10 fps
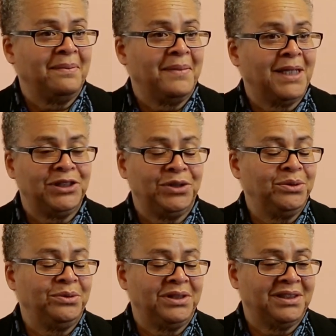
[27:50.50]
that's
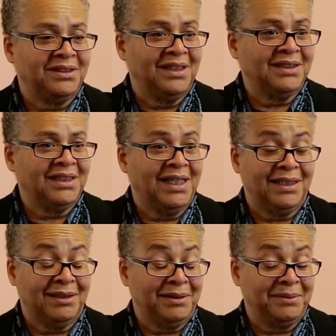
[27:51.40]
huge. That's
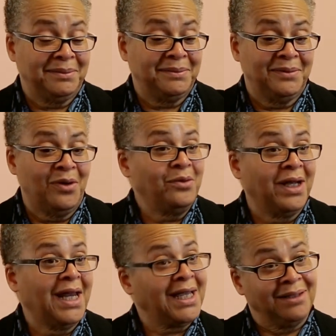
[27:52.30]
like, all
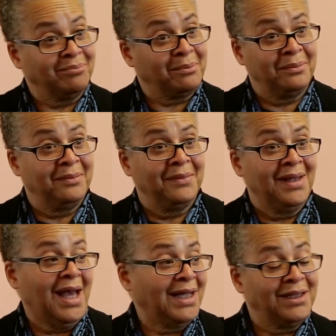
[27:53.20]
right, I
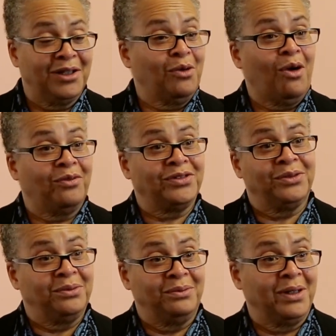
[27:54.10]
can go off to
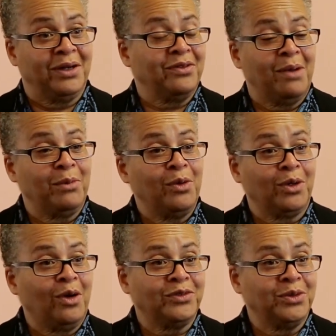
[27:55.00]
wherever I'm going
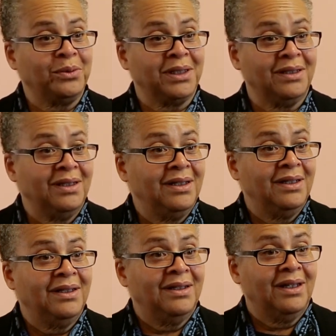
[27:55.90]
off to, and
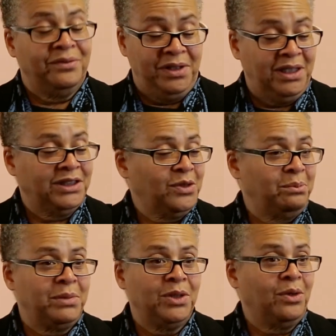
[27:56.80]
everything's going
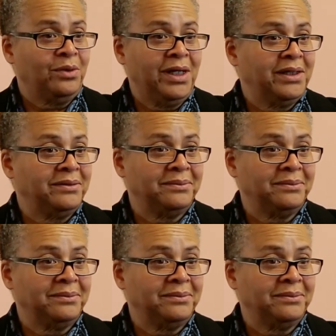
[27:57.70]
to be all right.